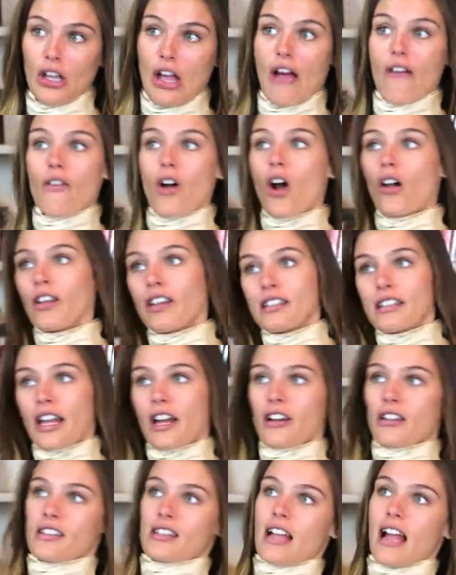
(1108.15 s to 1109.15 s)
You have all these
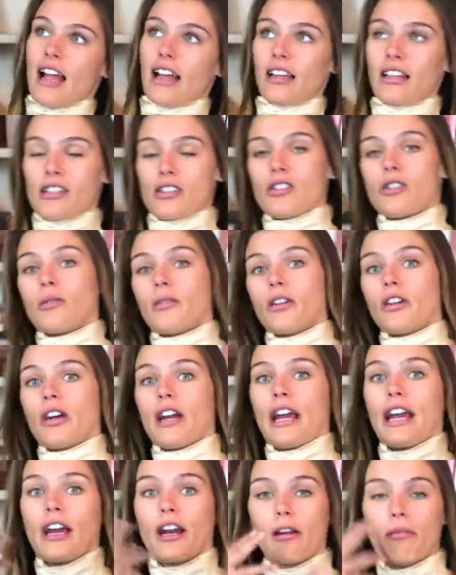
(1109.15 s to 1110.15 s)
hairstylists doing your
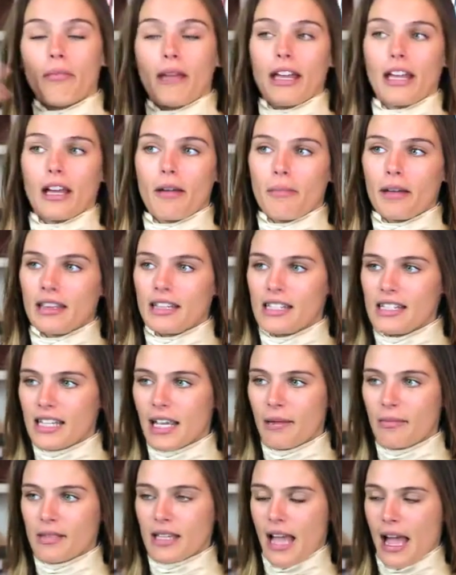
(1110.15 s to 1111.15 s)
hair and makeup at the
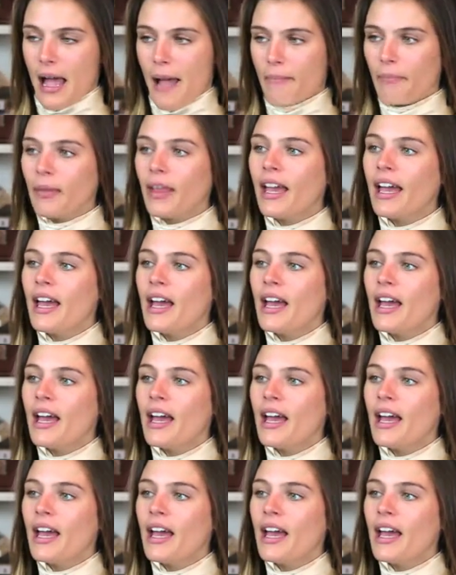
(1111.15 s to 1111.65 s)
same time.